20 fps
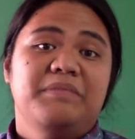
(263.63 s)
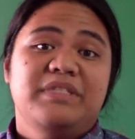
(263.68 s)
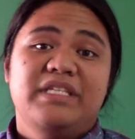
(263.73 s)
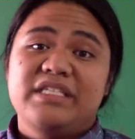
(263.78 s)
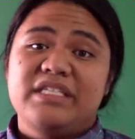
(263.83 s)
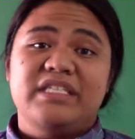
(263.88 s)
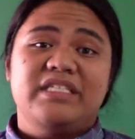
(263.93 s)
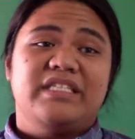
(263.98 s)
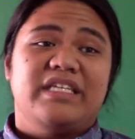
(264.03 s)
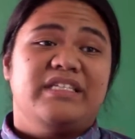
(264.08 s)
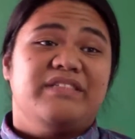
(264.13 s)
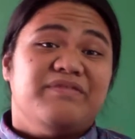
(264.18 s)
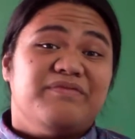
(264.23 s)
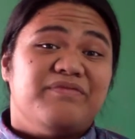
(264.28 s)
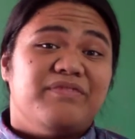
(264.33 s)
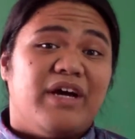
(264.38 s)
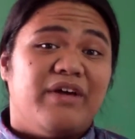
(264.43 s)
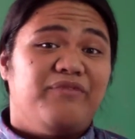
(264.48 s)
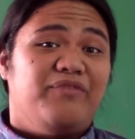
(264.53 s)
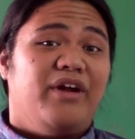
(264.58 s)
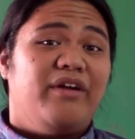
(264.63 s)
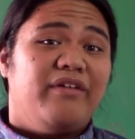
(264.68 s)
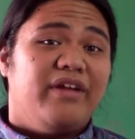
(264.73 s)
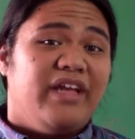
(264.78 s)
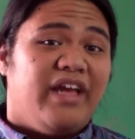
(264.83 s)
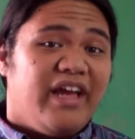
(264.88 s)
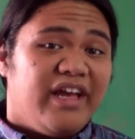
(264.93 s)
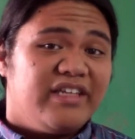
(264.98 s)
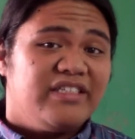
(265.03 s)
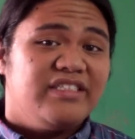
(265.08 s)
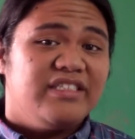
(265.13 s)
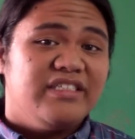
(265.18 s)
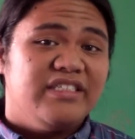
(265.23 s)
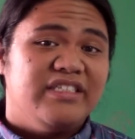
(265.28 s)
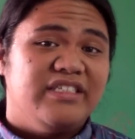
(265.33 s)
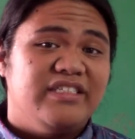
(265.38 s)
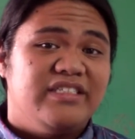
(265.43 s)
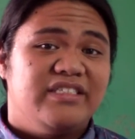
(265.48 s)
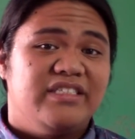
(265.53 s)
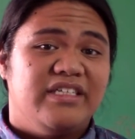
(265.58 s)
This is a very
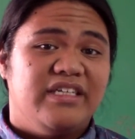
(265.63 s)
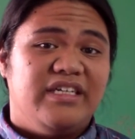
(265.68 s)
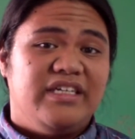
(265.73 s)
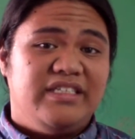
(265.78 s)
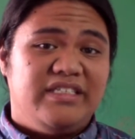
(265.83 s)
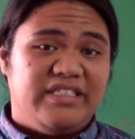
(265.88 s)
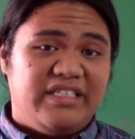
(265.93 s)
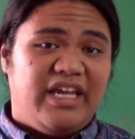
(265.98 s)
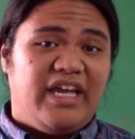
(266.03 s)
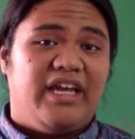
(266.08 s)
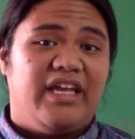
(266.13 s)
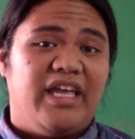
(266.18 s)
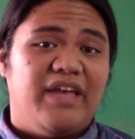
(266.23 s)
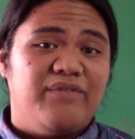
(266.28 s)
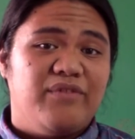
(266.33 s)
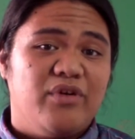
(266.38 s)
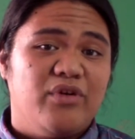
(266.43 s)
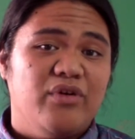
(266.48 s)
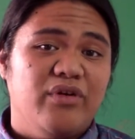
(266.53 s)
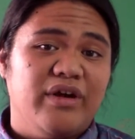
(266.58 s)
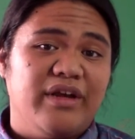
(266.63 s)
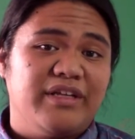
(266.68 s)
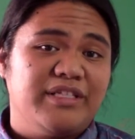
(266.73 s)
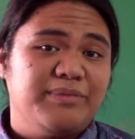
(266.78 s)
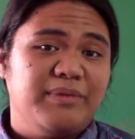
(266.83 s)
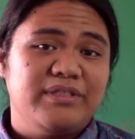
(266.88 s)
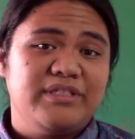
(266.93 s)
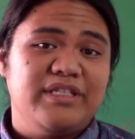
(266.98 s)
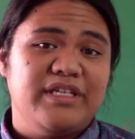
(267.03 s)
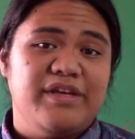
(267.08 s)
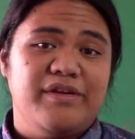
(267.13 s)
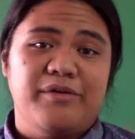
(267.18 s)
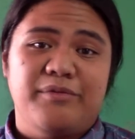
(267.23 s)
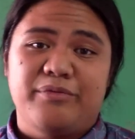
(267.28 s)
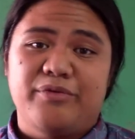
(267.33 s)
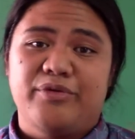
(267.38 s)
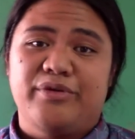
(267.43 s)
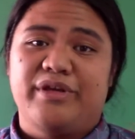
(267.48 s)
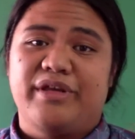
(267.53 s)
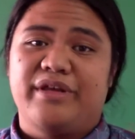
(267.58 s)
excellent deck if especially you're
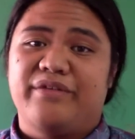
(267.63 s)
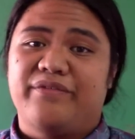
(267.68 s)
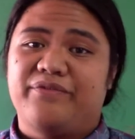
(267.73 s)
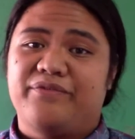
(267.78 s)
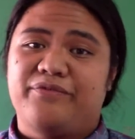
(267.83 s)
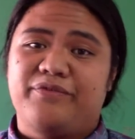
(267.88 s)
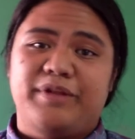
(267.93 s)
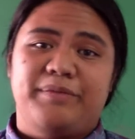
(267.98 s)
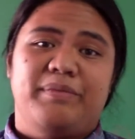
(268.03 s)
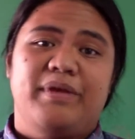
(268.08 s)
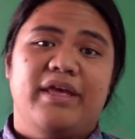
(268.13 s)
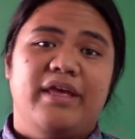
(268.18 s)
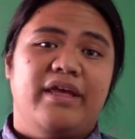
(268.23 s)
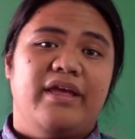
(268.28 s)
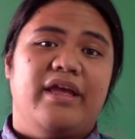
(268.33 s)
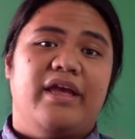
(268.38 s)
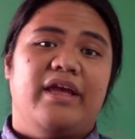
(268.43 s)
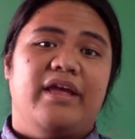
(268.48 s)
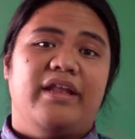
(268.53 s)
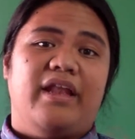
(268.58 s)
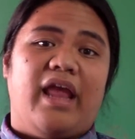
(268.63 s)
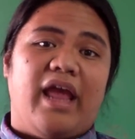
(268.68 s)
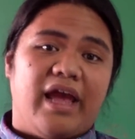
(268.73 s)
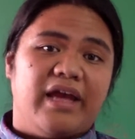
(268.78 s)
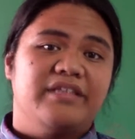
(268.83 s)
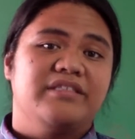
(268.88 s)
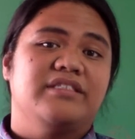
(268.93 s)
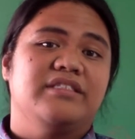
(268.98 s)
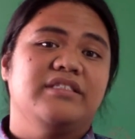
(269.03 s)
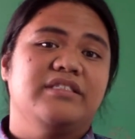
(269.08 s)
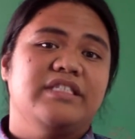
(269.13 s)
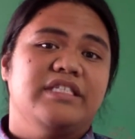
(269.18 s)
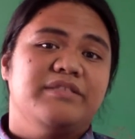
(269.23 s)
doing flipping and actions,